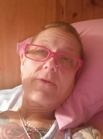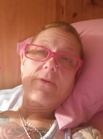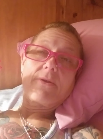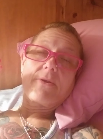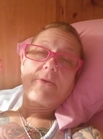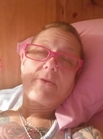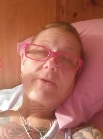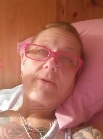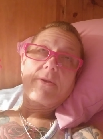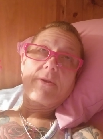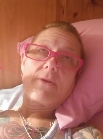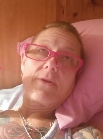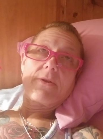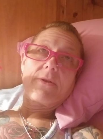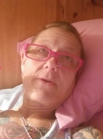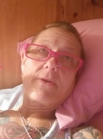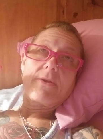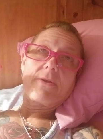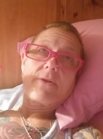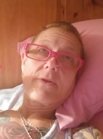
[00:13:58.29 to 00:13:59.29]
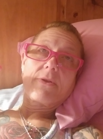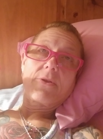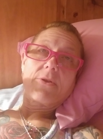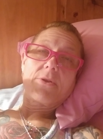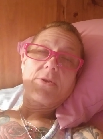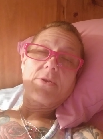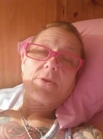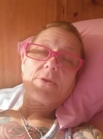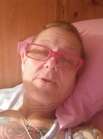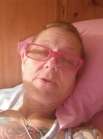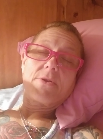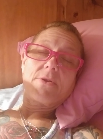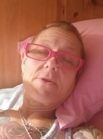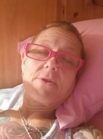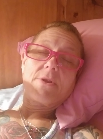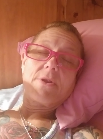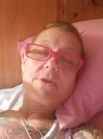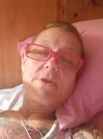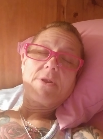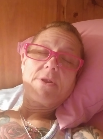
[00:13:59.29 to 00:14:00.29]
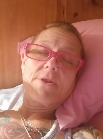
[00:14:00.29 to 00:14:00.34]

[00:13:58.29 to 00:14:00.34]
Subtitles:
[no speech]